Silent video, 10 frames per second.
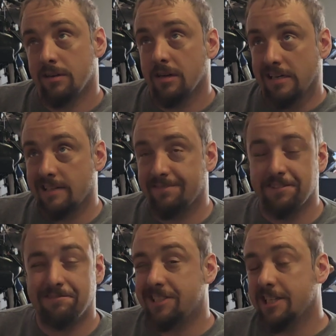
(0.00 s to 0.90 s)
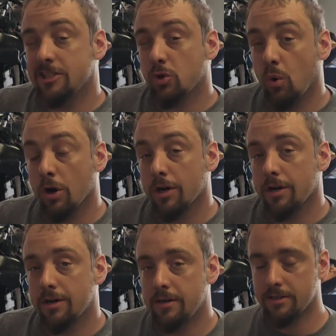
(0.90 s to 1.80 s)
I think, 15 torque.
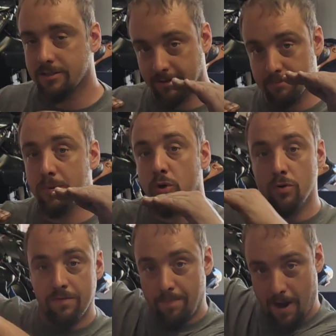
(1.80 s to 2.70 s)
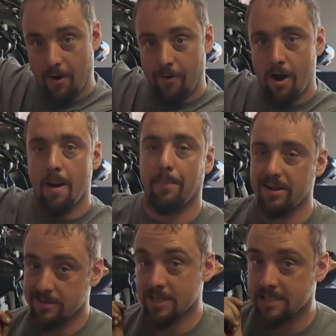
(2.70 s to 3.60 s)
So it moved the power up,
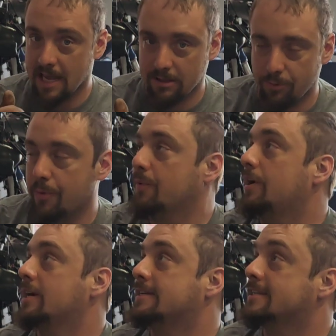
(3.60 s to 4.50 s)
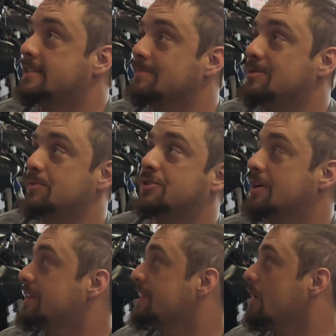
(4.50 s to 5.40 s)
exactly what we wanted, and it seems to be
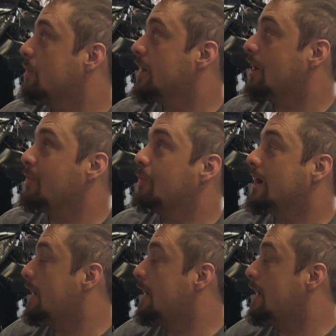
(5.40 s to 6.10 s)
trending that way all the way